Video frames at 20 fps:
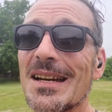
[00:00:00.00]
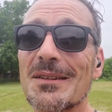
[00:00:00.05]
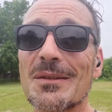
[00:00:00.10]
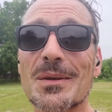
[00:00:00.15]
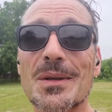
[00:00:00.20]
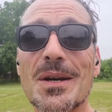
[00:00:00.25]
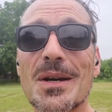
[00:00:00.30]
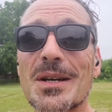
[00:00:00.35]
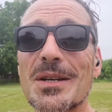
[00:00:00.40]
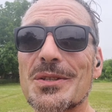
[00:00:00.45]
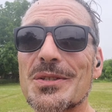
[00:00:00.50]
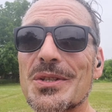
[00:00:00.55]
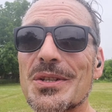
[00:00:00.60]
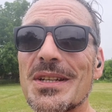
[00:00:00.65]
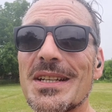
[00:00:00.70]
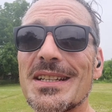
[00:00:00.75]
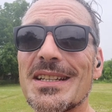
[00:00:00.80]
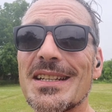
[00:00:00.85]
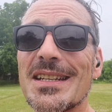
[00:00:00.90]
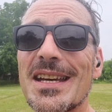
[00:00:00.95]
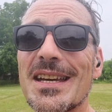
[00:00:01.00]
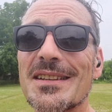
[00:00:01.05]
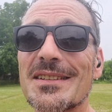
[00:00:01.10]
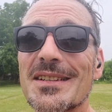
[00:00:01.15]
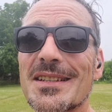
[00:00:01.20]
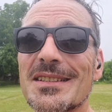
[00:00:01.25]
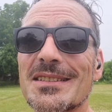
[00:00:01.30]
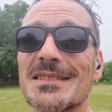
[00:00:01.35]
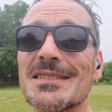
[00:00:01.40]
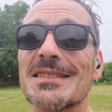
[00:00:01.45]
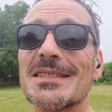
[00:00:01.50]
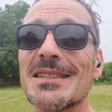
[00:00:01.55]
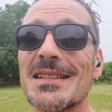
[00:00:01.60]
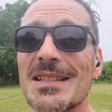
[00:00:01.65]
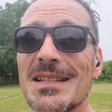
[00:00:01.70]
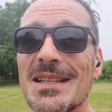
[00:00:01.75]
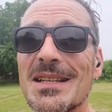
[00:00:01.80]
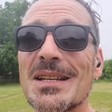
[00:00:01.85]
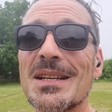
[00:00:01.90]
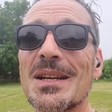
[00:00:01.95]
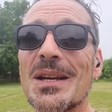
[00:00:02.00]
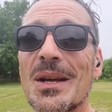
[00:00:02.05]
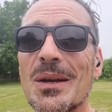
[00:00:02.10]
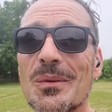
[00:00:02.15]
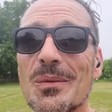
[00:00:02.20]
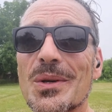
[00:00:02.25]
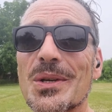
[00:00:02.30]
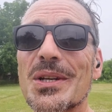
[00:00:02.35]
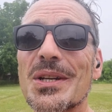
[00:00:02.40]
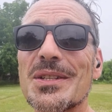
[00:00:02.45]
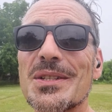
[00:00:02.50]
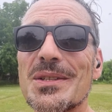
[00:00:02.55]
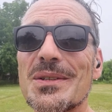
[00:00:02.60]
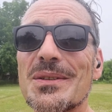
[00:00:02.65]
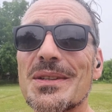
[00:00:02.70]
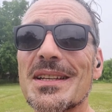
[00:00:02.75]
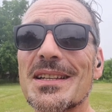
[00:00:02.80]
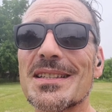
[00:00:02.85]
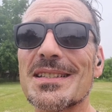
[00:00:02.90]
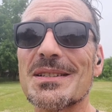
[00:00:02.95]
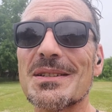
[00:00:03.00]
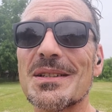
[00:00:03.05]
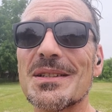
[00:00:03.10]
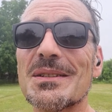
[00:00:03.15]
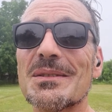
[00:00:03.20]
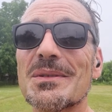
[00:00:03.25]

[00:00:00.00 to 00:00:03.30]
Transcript: We're on a journey together. We're going to do this.